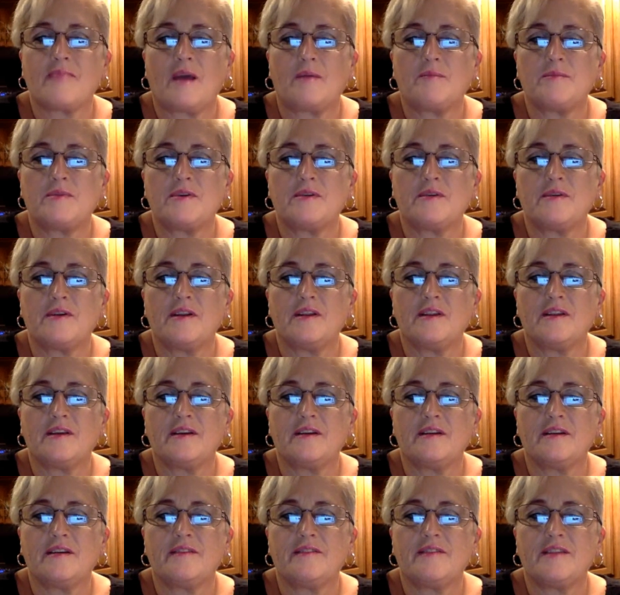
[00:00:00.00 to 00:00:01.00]
Doing a
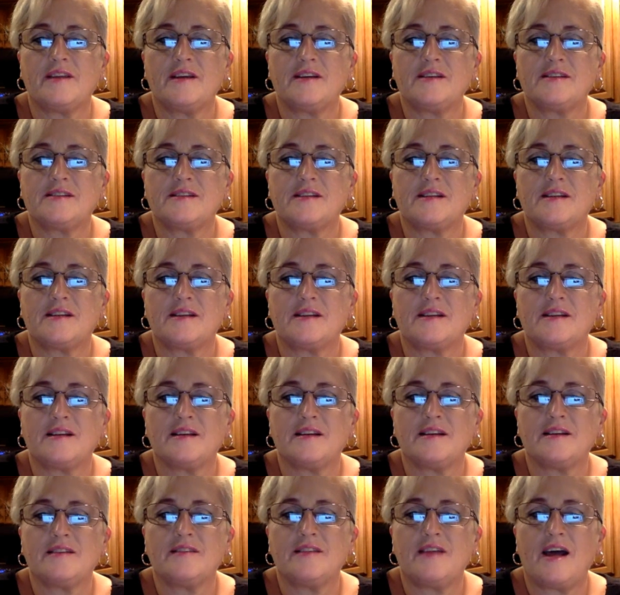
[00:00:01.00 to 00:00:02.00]
little of this and a little
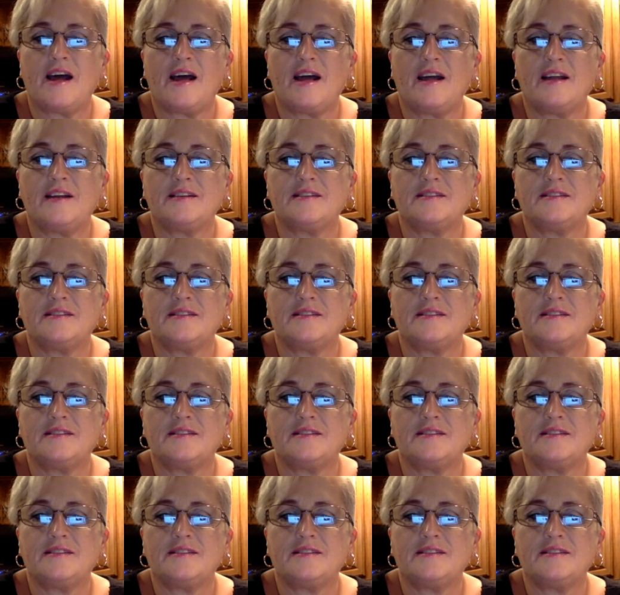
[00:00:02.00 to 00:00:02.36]
of that.